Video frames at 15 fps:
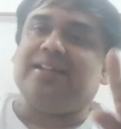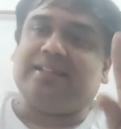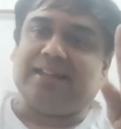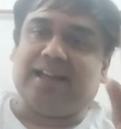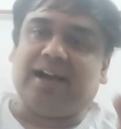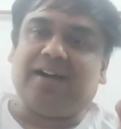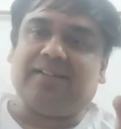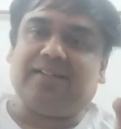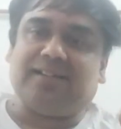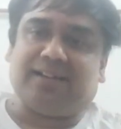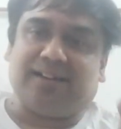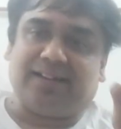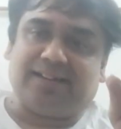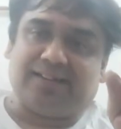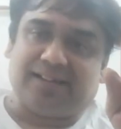the answer
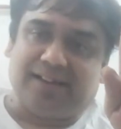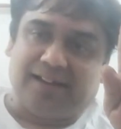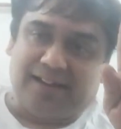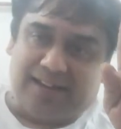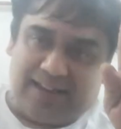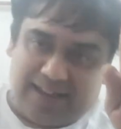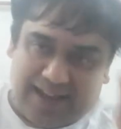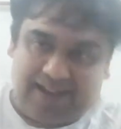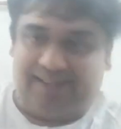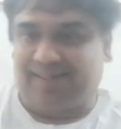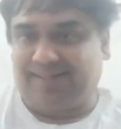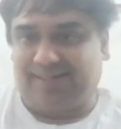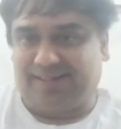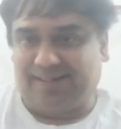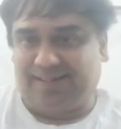is
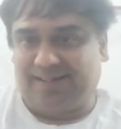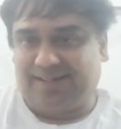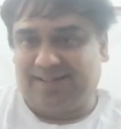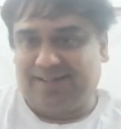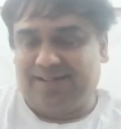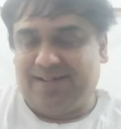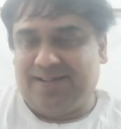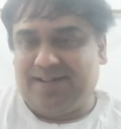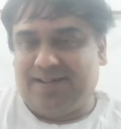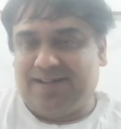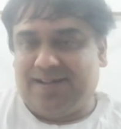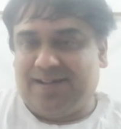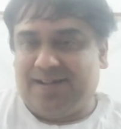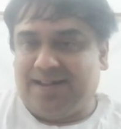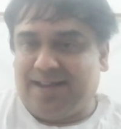yes.
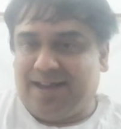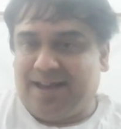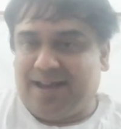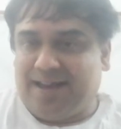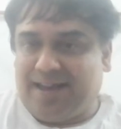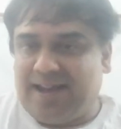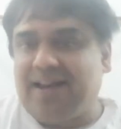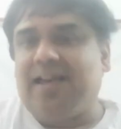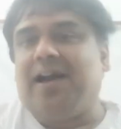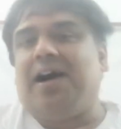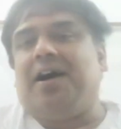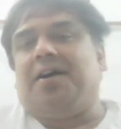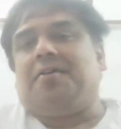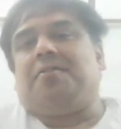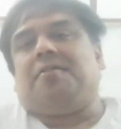
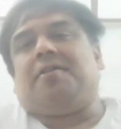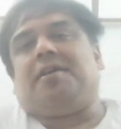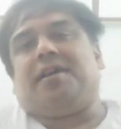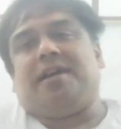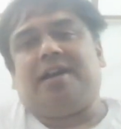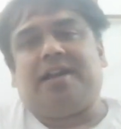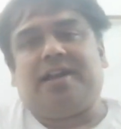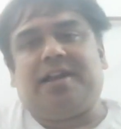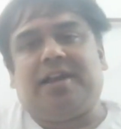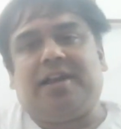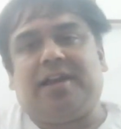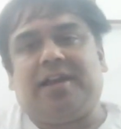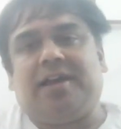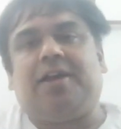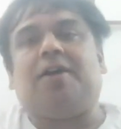Anyhow, in
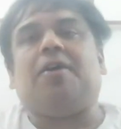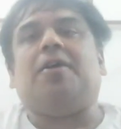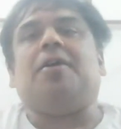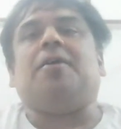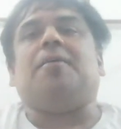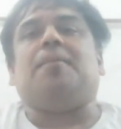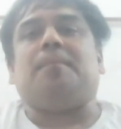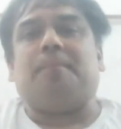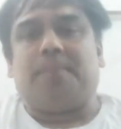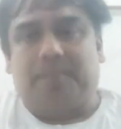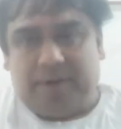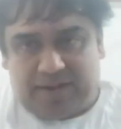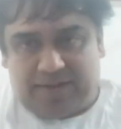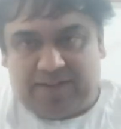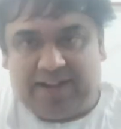the
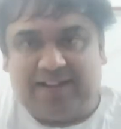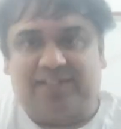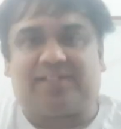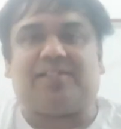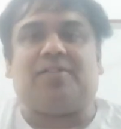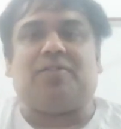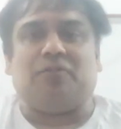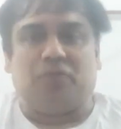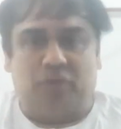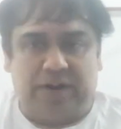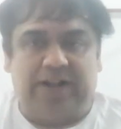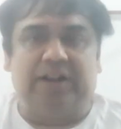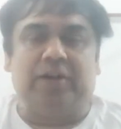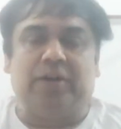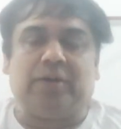previous
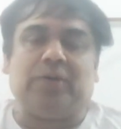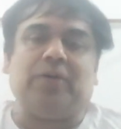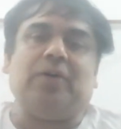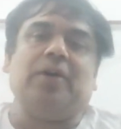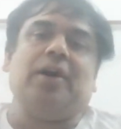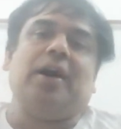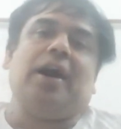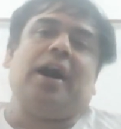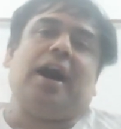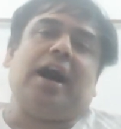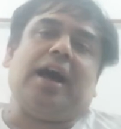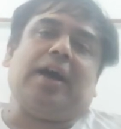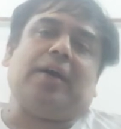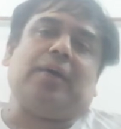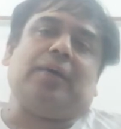video,
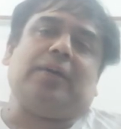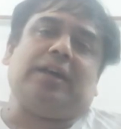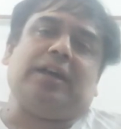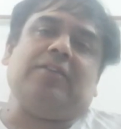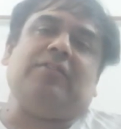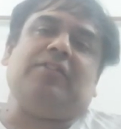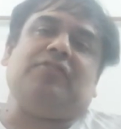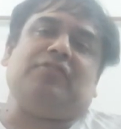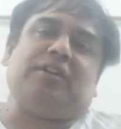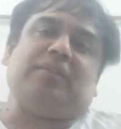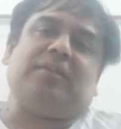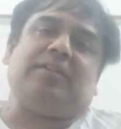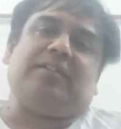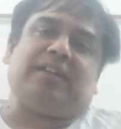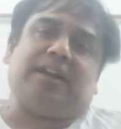I could give
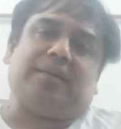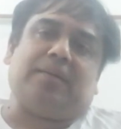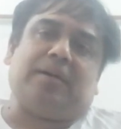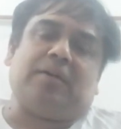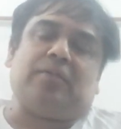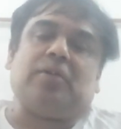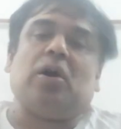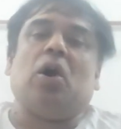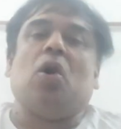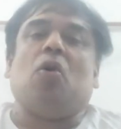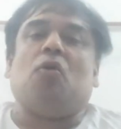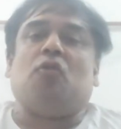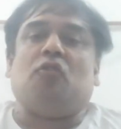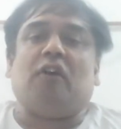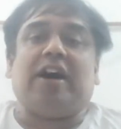information about
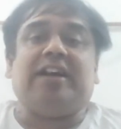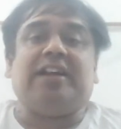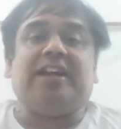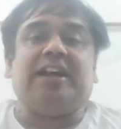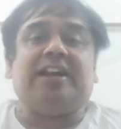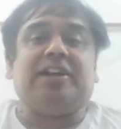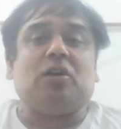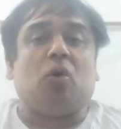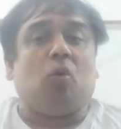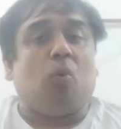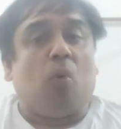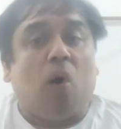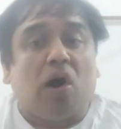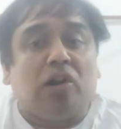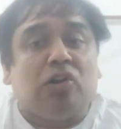finite
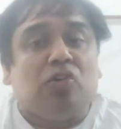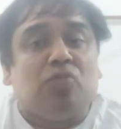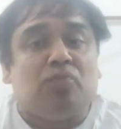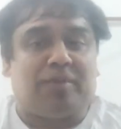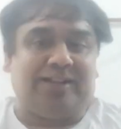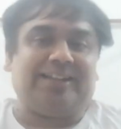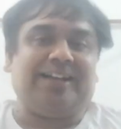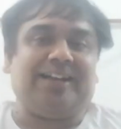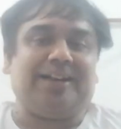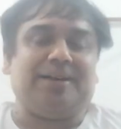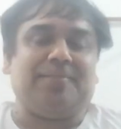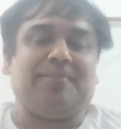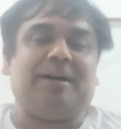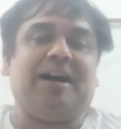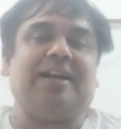volume method.
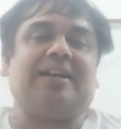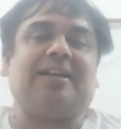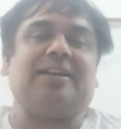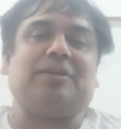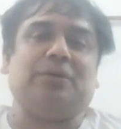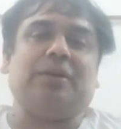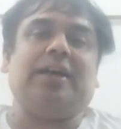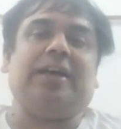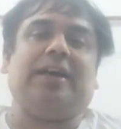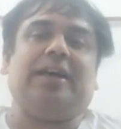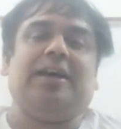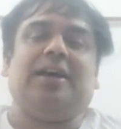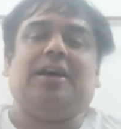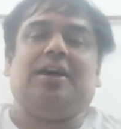But today,